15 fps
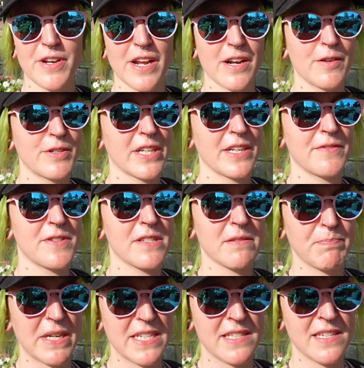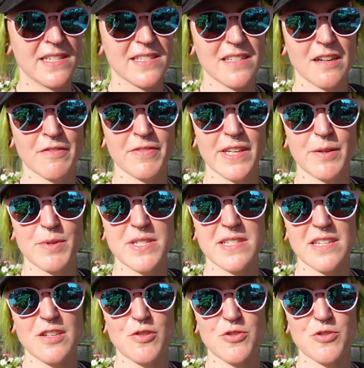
not a ton of spicy stuff like we see